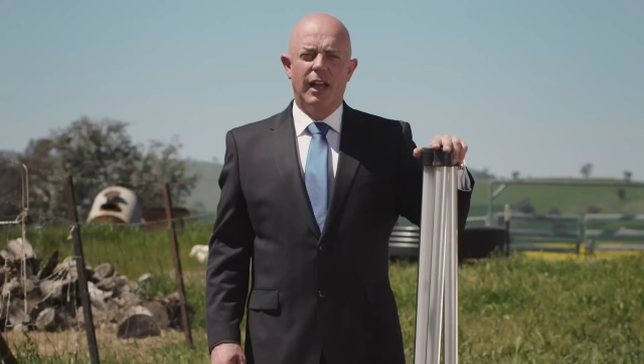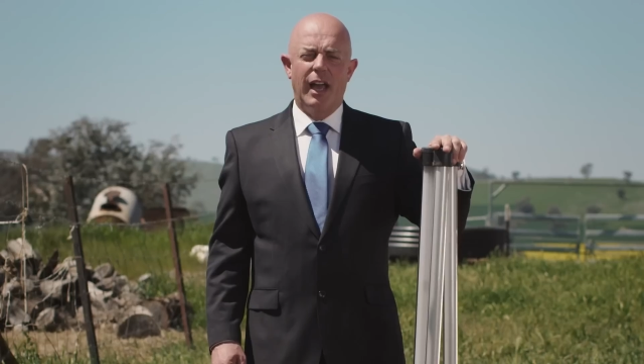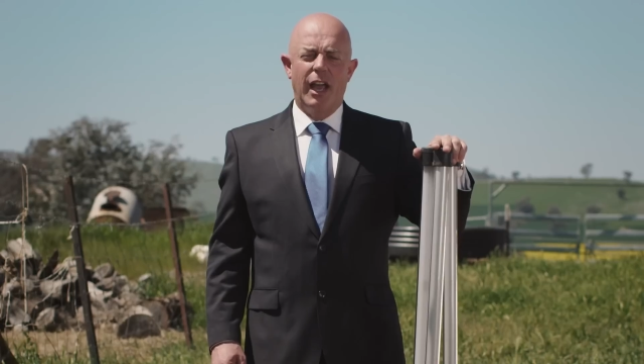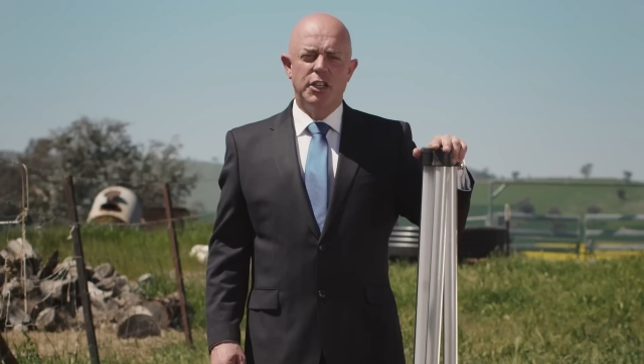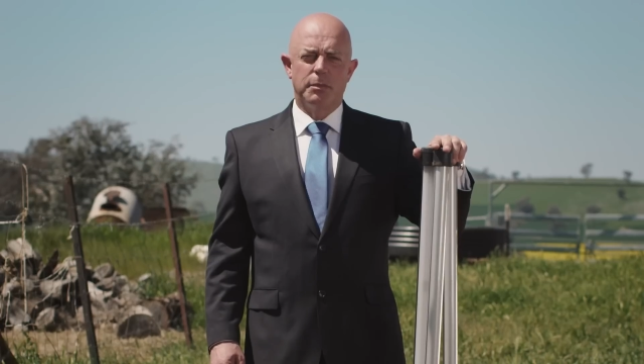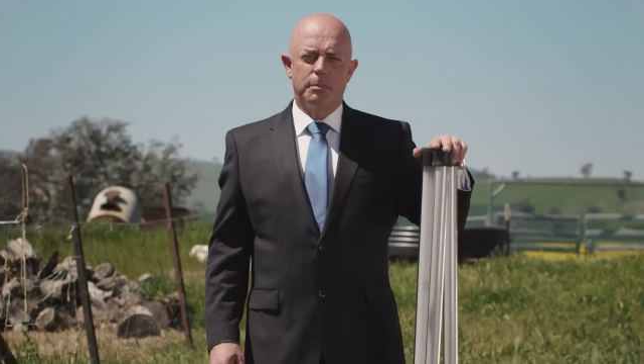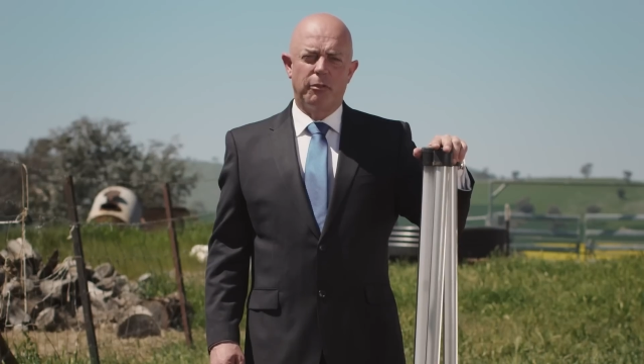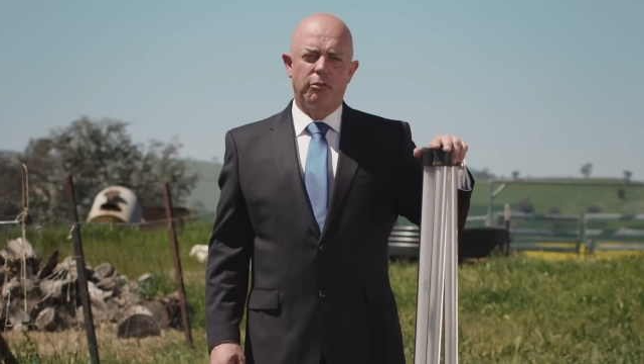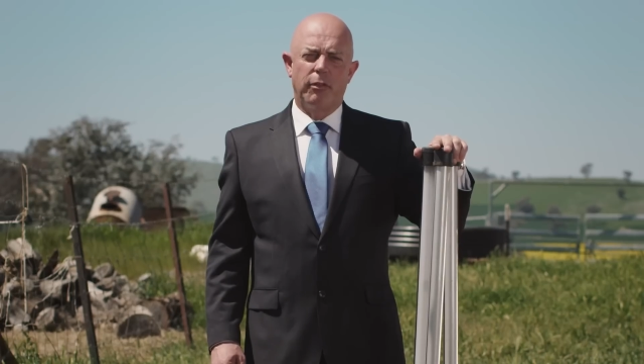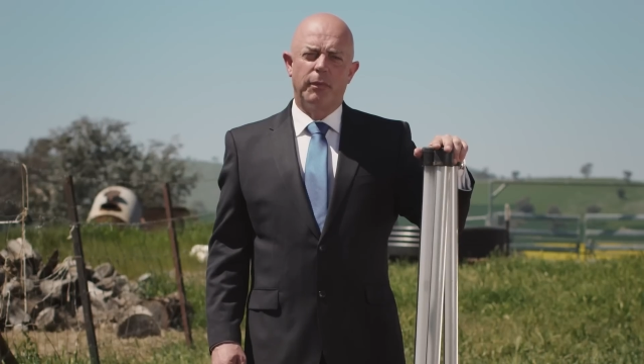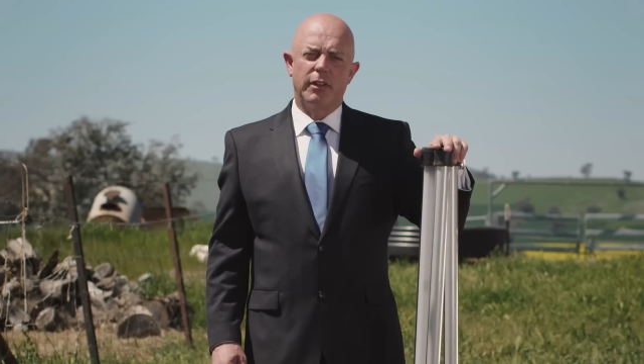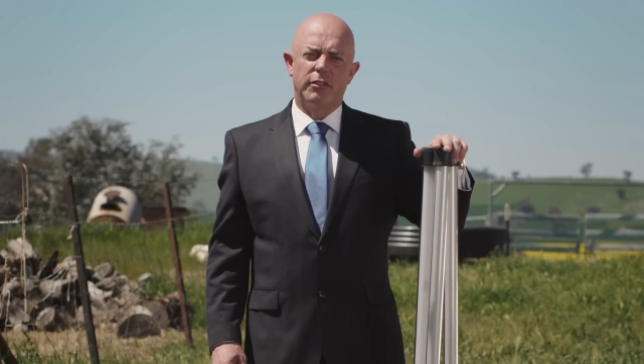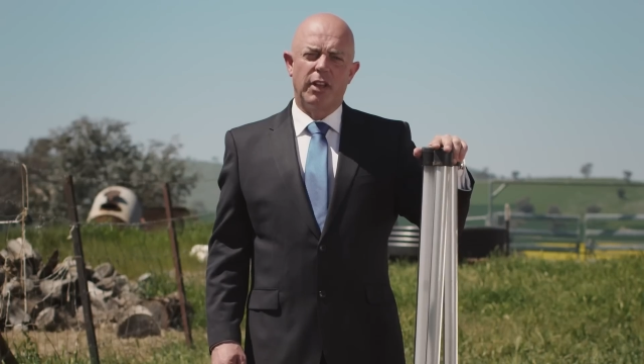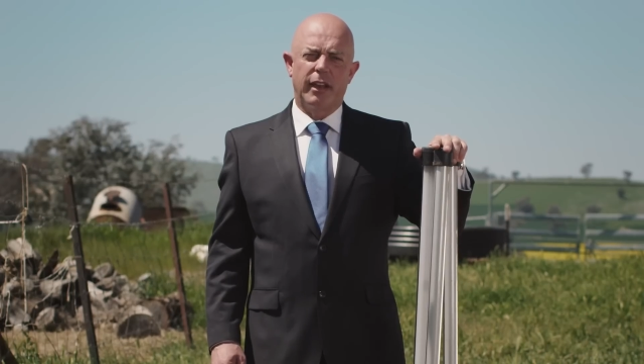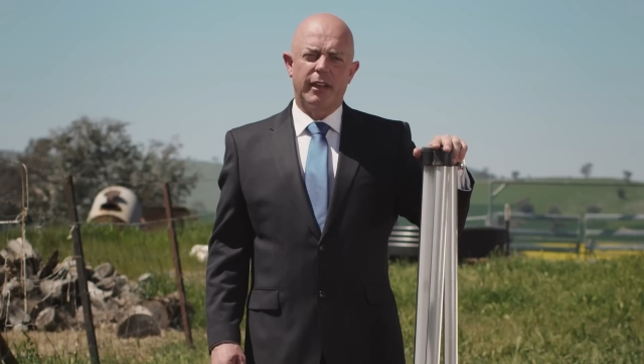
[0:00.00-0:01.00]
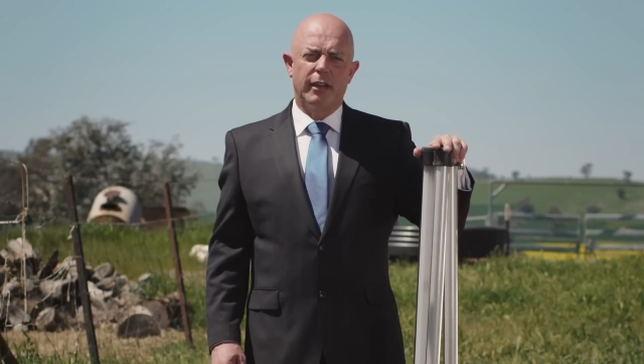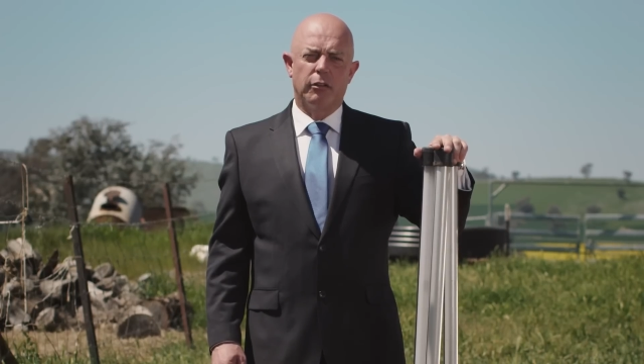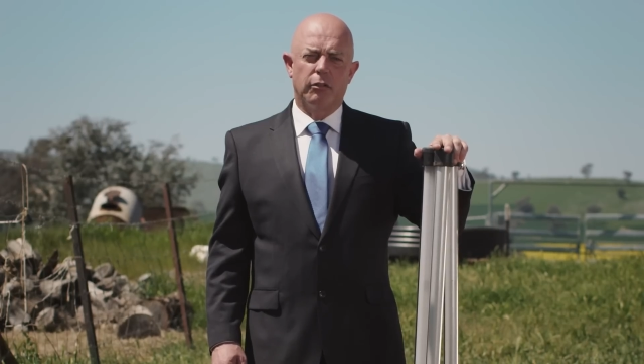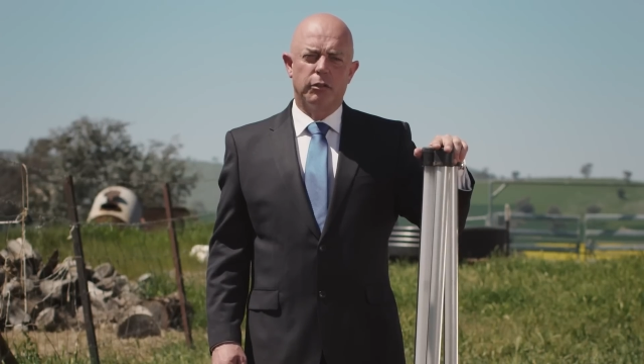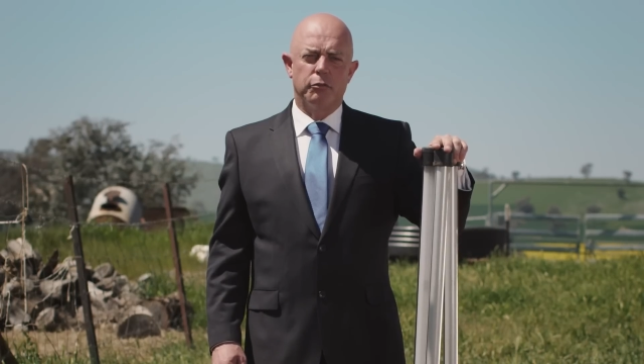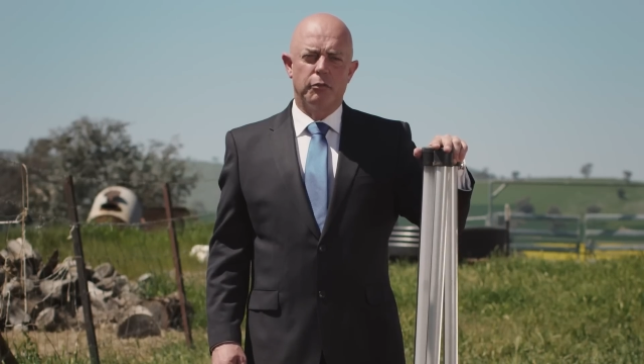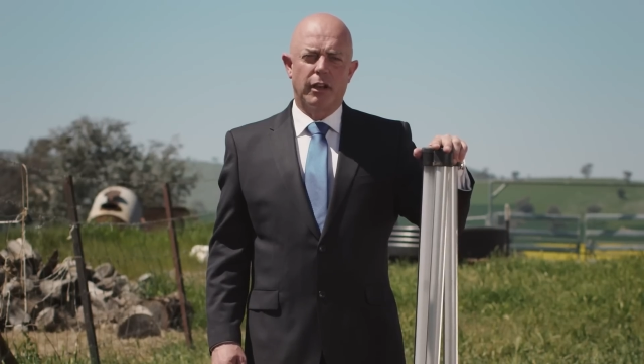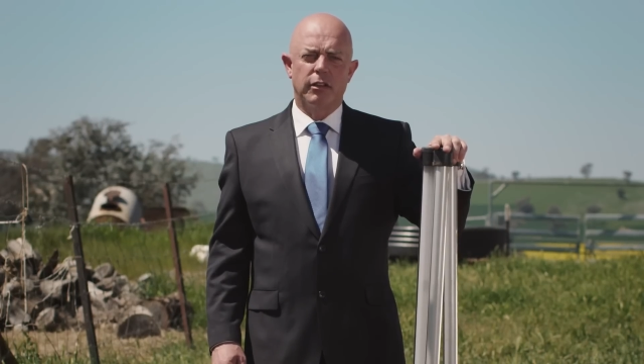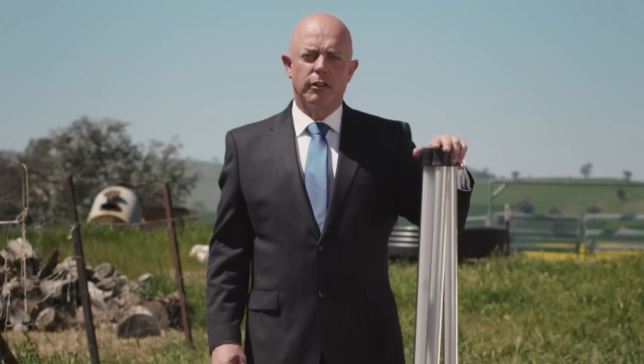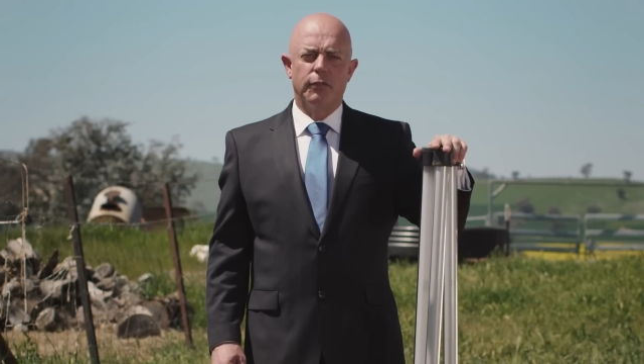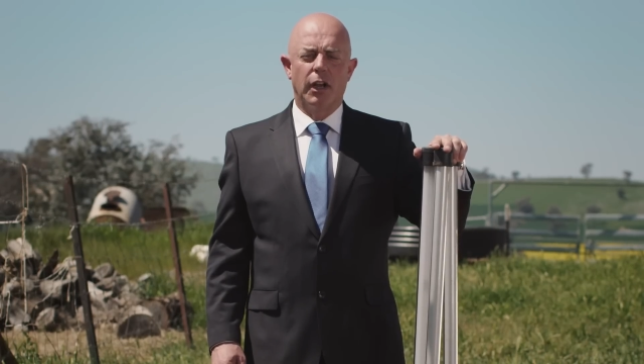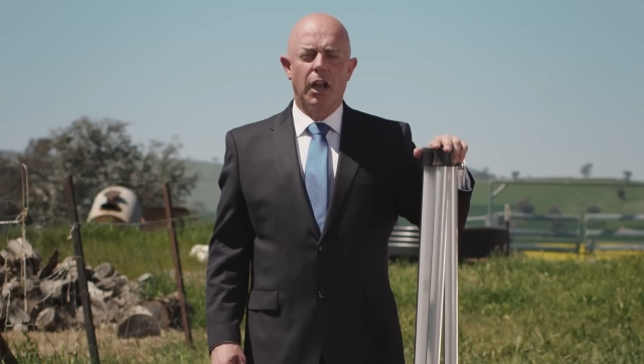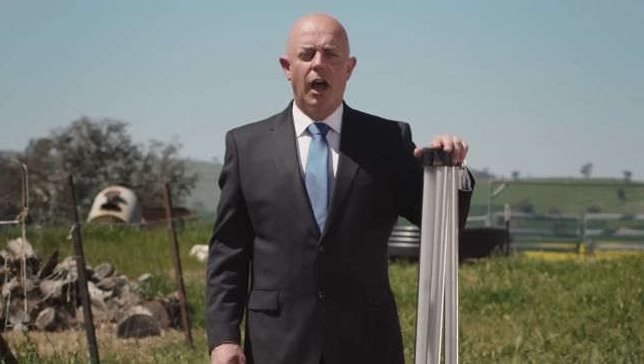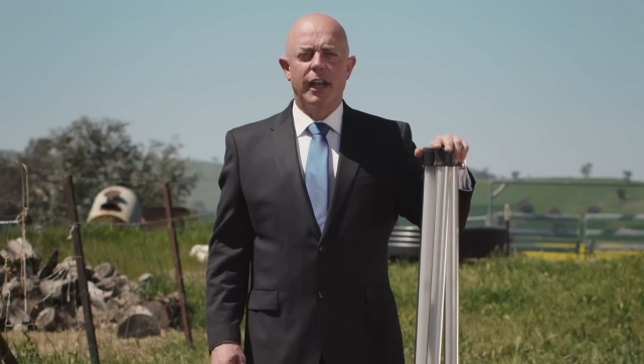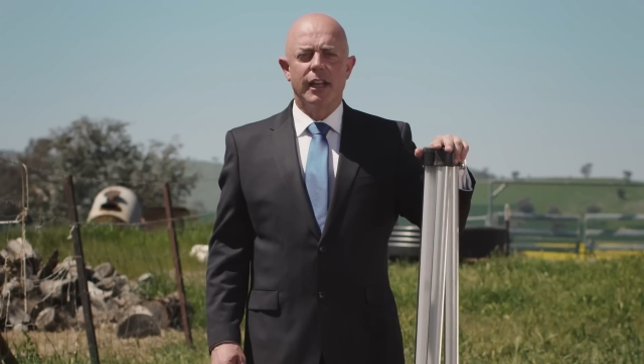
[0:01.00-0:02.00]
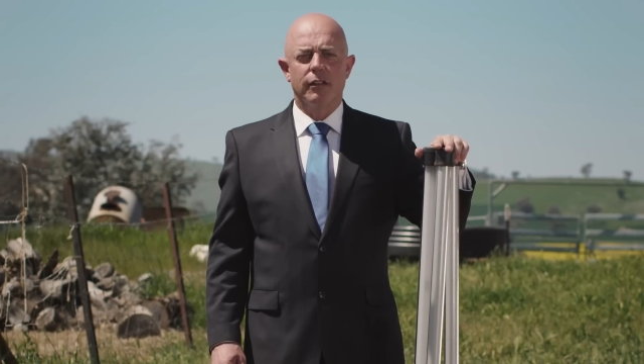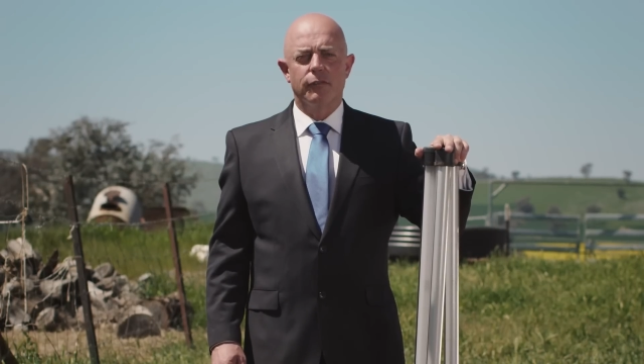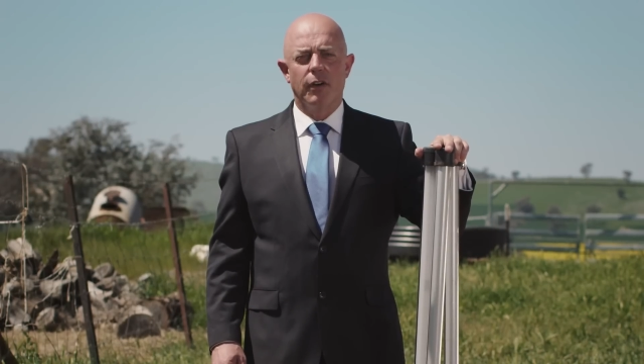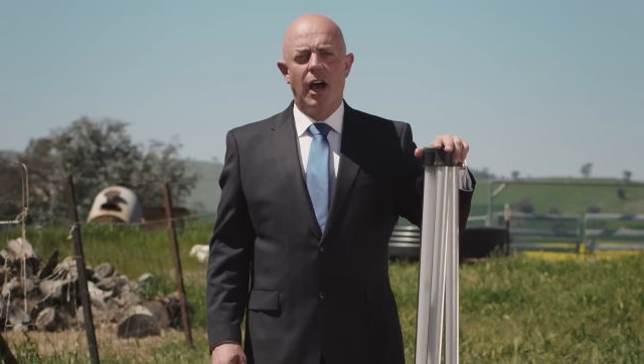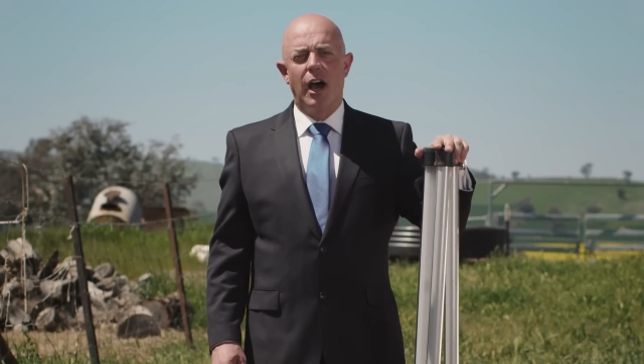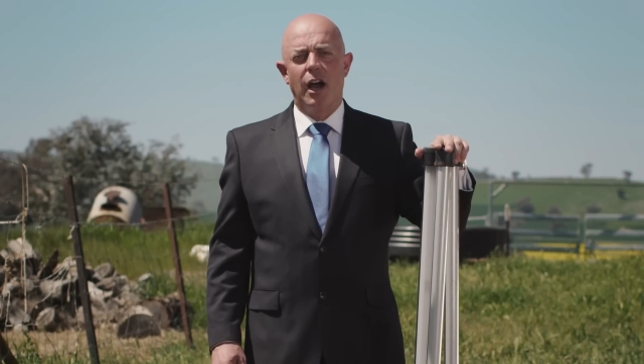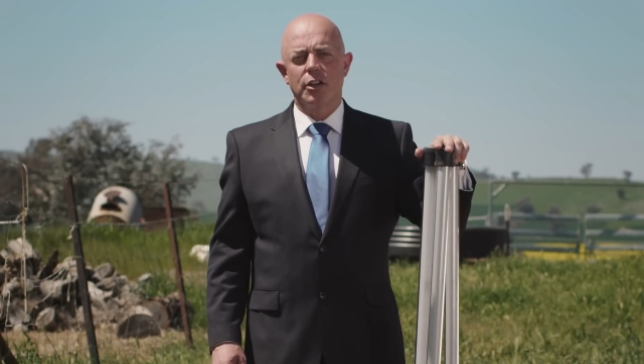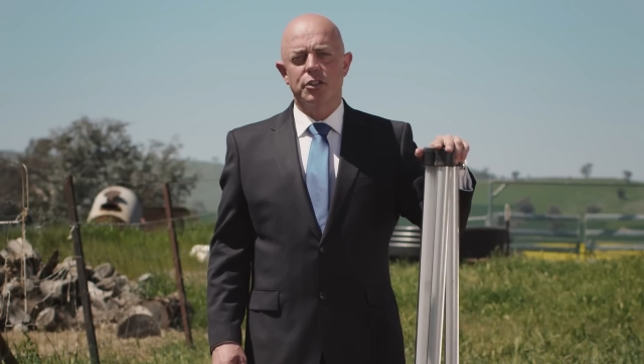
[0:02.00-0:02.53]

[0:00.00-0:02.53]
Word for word: Asia Pacific Technical Director for Lighting for R.